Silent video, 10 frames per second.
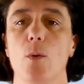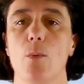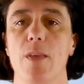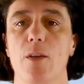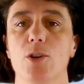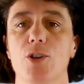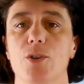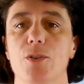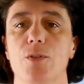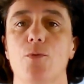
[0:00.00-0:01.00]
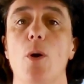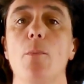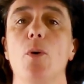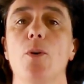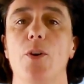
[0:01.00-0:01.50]
researchers
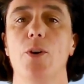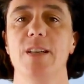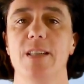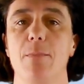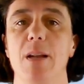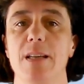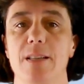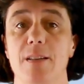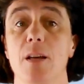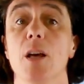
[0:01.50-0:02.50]
from other disciplines,